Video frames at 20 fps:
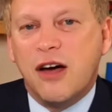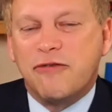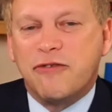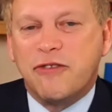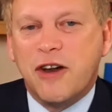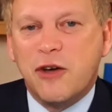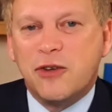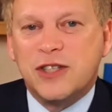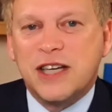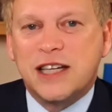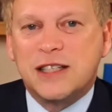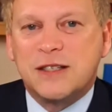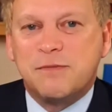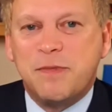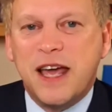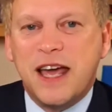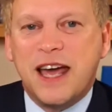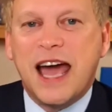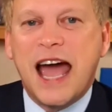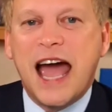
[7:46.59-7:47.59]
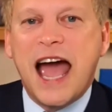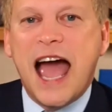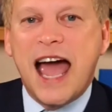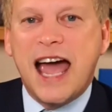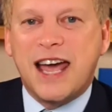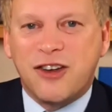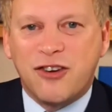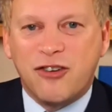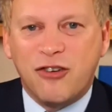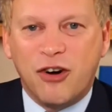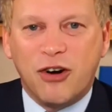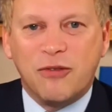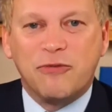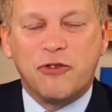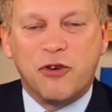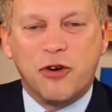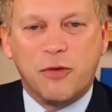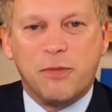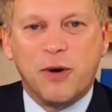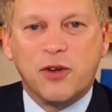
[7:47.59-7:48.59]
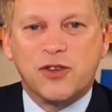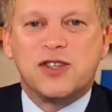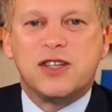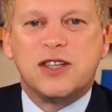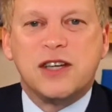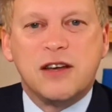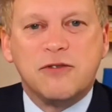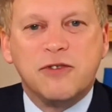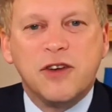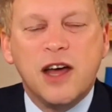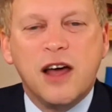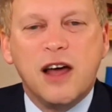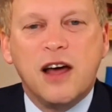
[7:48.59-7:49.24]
flow test being accurate for a positive